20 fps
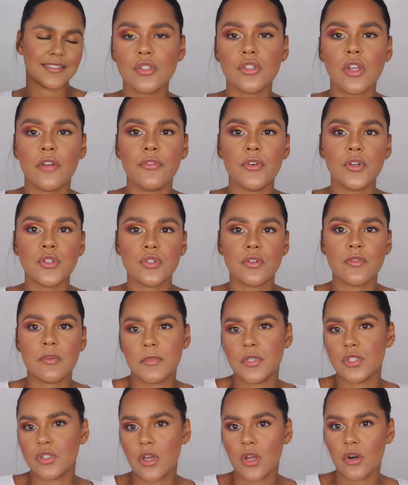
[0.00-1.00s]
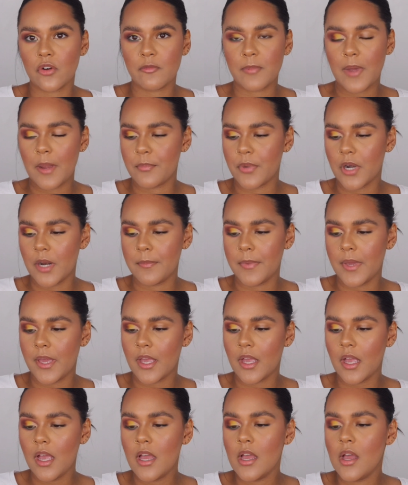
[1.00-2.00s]
So first off, I'm going to start off by
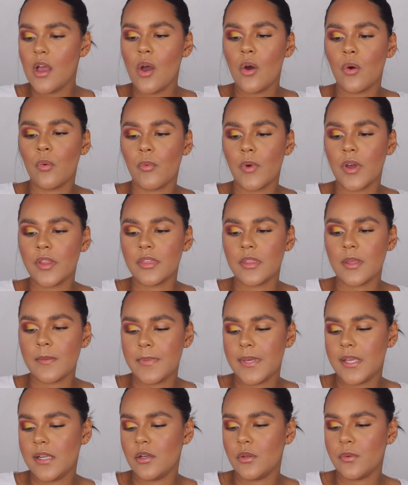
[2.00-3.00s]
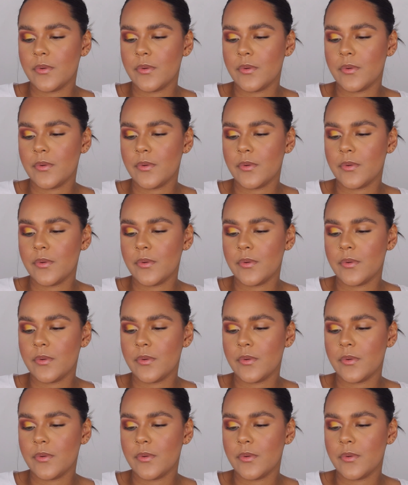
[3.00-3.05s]
prepping with the P.